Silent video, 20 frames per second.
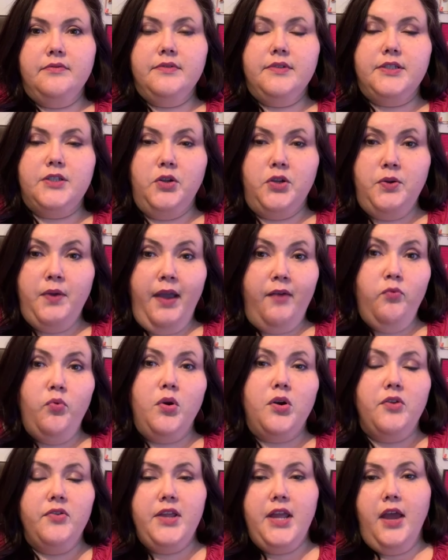So you have
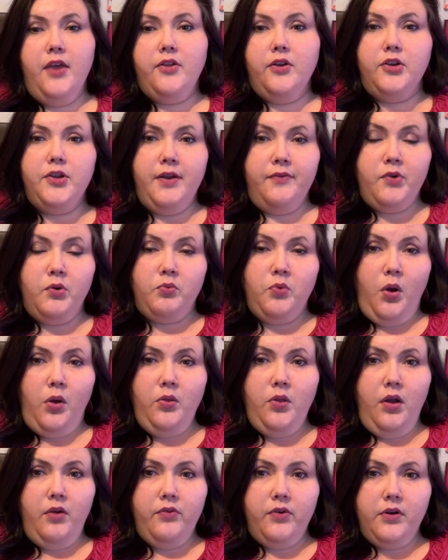one or the other. You have a
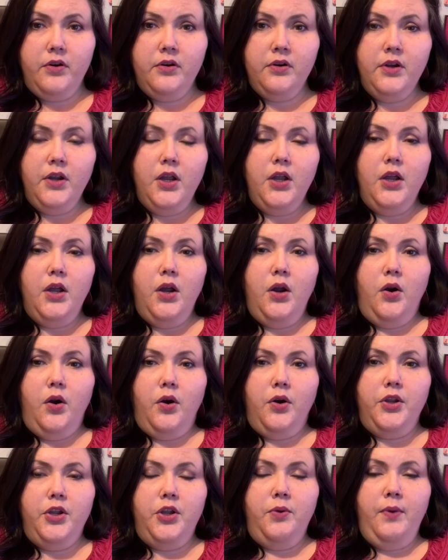rollover
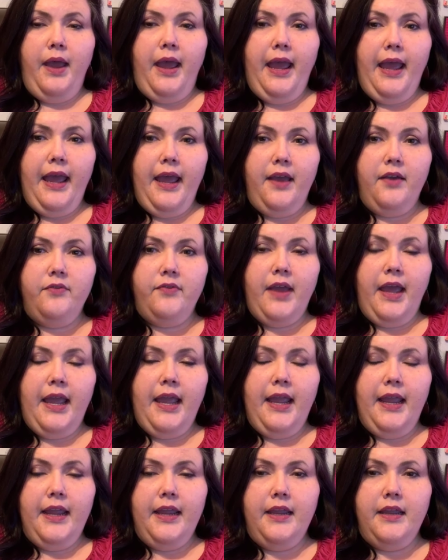or you have
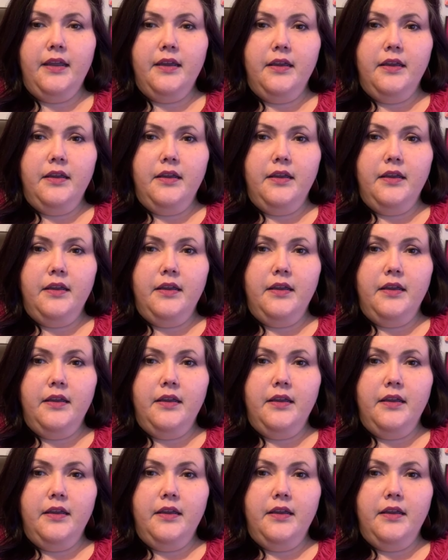a